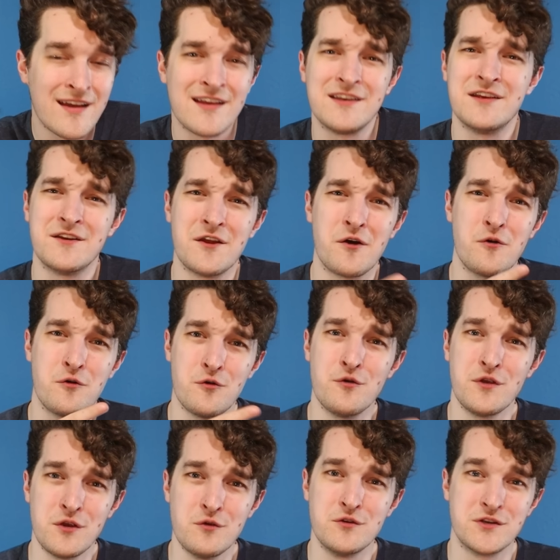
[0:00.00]
Do you know who
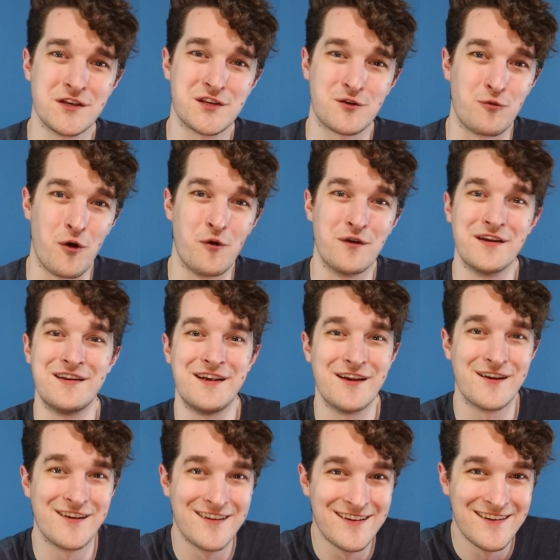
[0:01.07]
you just quoted
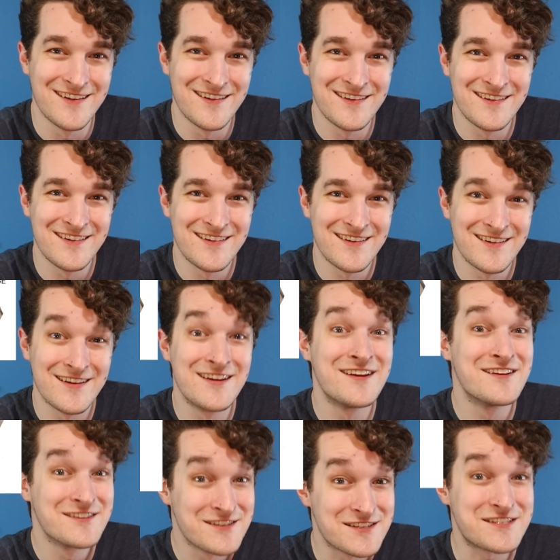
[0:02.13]
here?
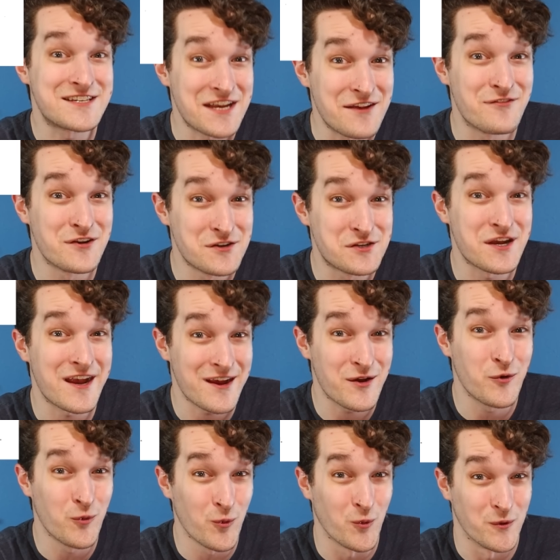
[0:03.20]
Stephen Jay
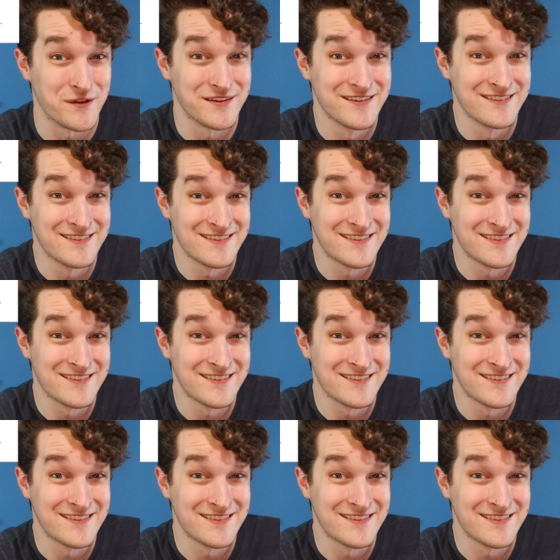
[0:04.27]
Gould.